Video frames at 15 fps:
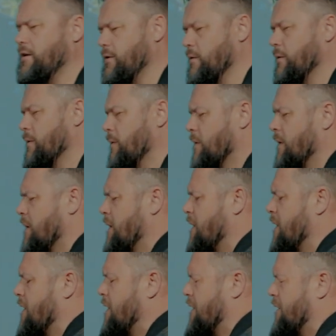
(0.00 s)
you
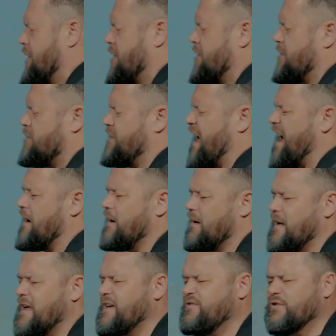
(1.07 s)
that
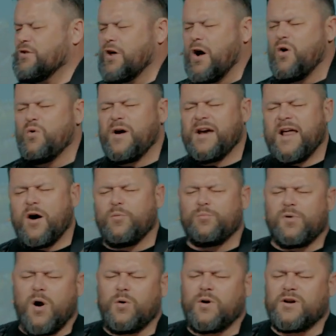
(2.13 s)
even though in our
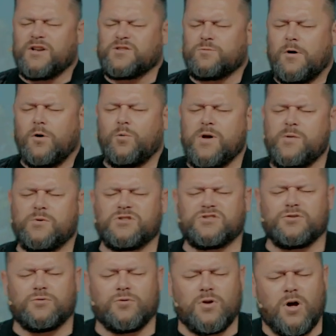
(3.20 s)
brokenness, while we were
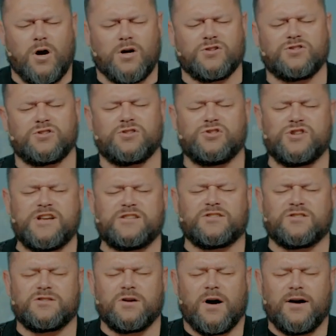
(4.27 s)
still lost,
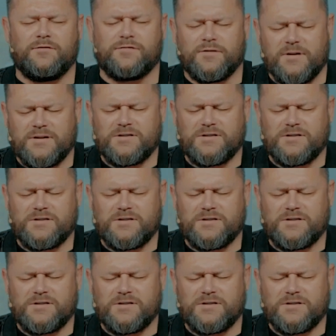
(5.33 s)
Jesus died for